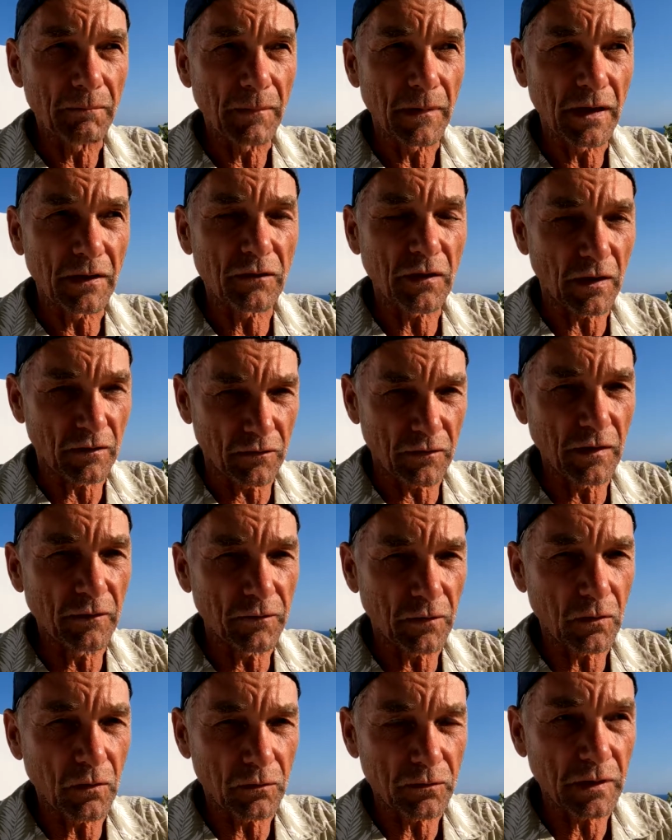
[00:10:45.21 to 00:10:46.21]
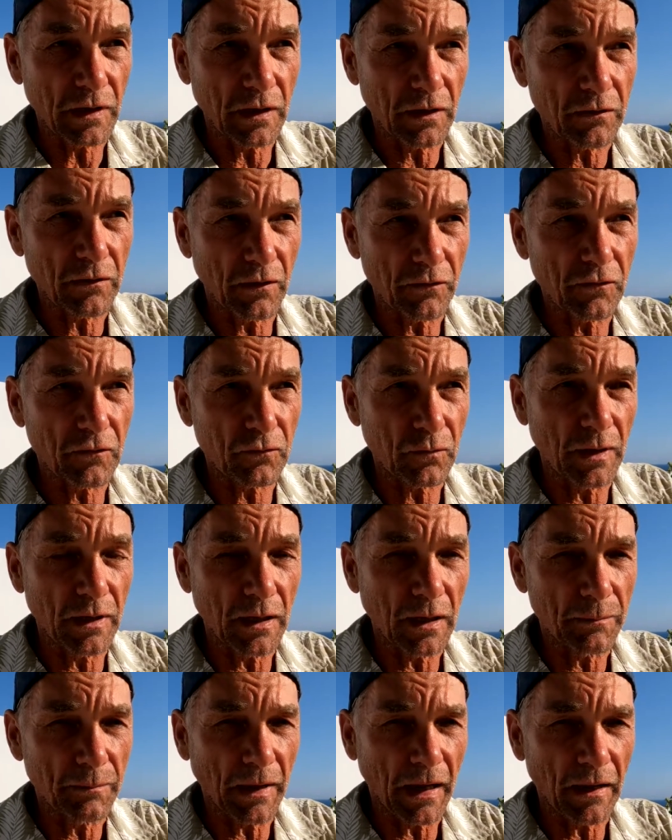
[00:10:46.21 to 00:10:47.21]
it's difficult to get the straight
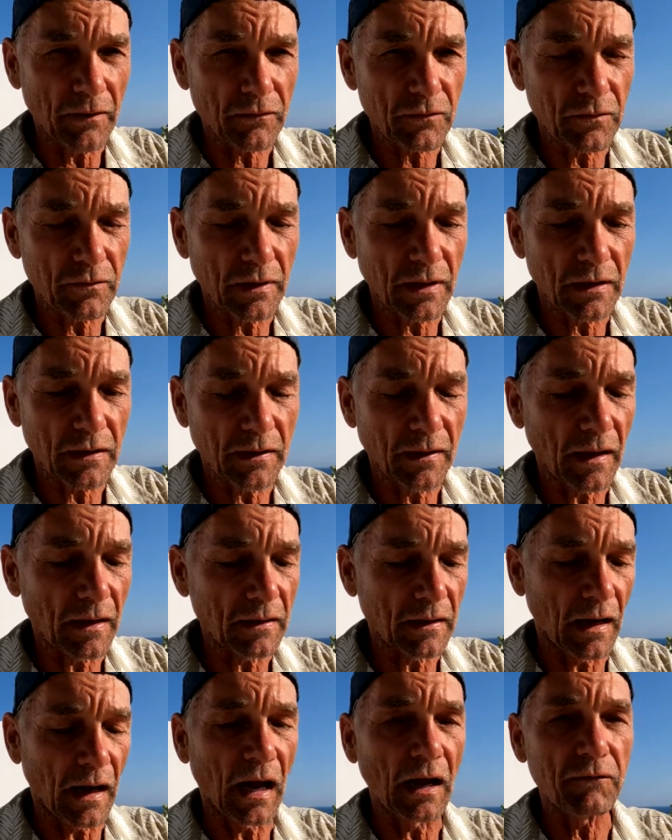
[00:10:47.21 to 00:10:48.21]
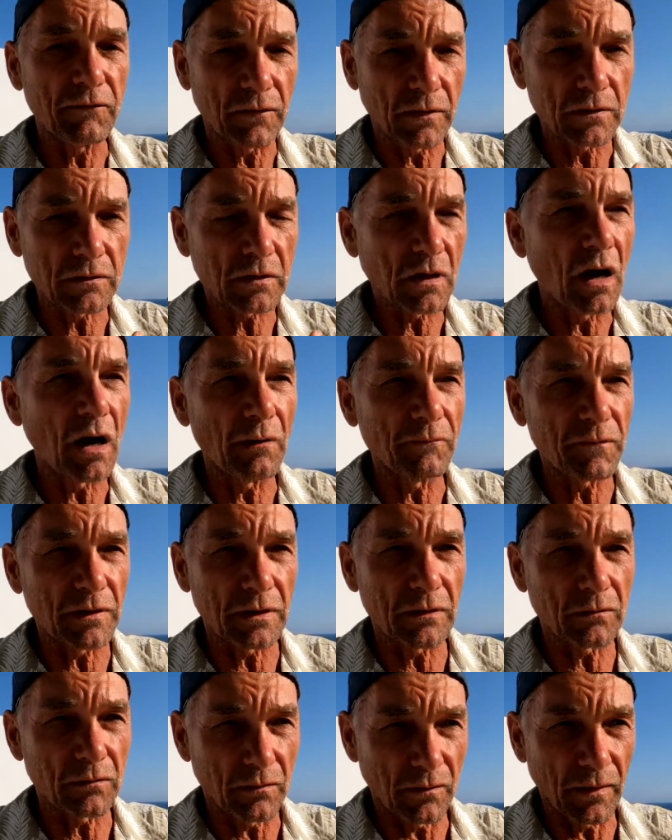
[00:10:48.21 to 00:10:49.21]
up answer that I felt
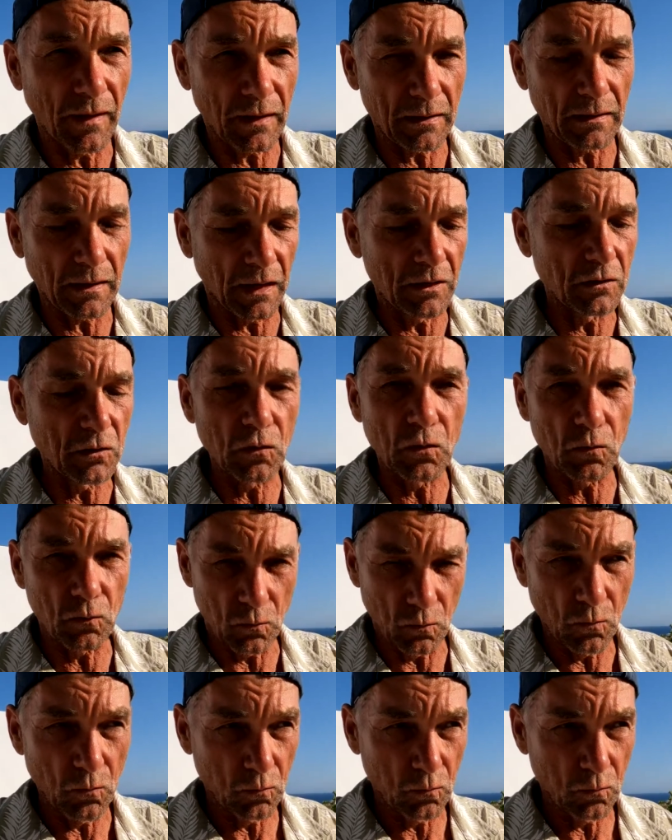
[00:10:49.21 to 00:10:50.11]
confident that I knew